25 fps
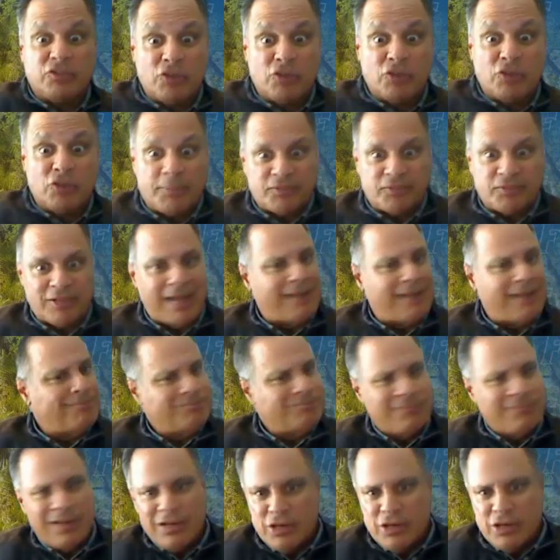your upside.
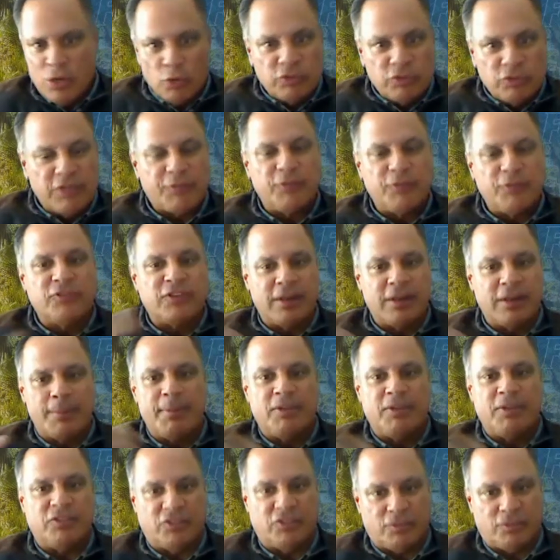No difference in a
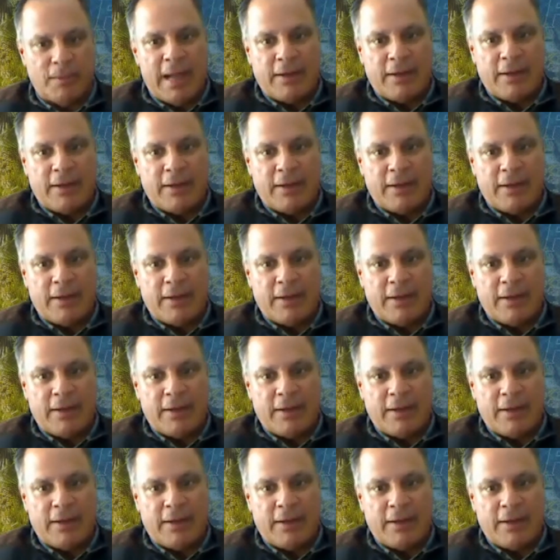business.